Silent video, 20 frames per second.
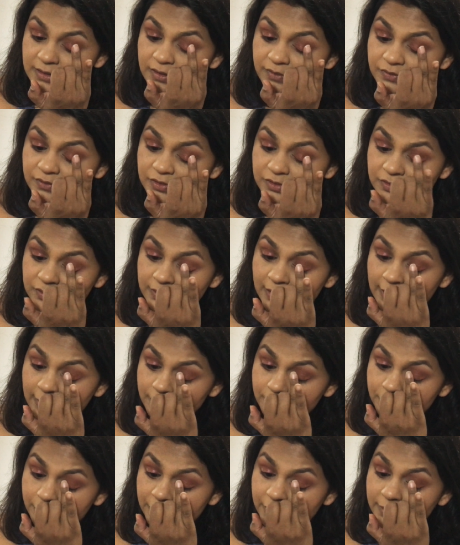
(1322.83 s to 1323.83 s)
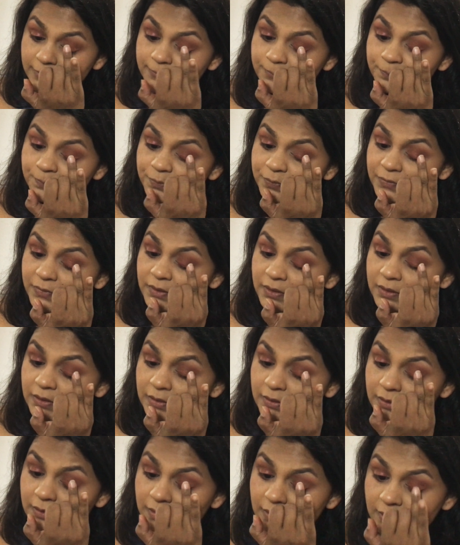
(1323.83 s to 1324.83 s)
enough to do that. But
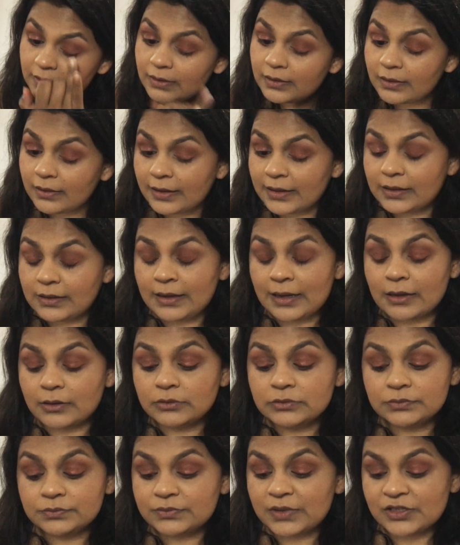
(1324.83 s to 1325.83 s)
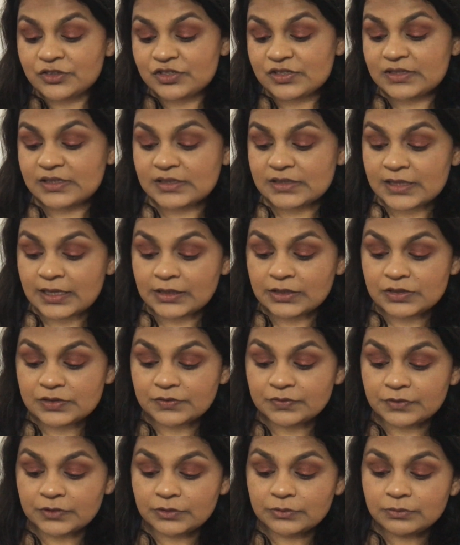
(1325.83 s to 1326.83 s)
like now, I just decided to
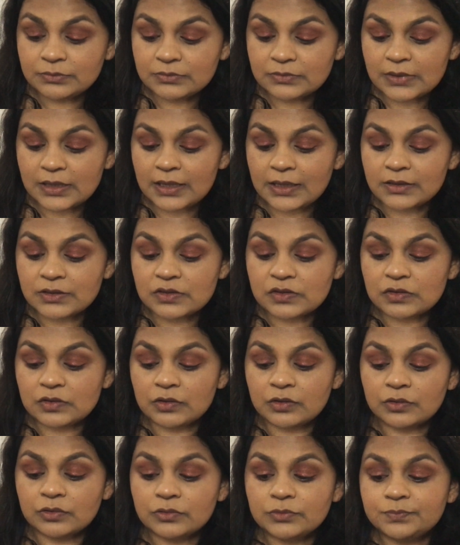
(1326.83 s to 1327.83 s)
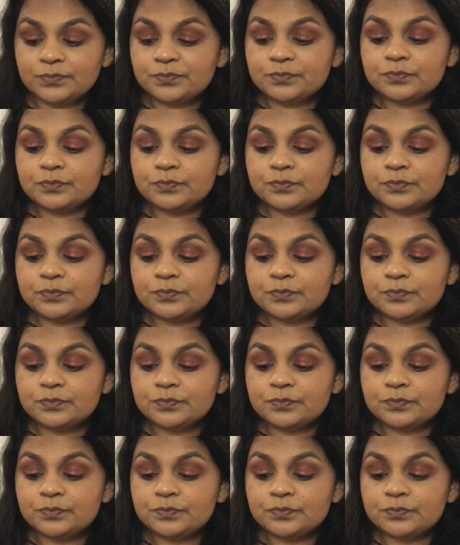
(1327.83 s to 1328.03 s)
film, and so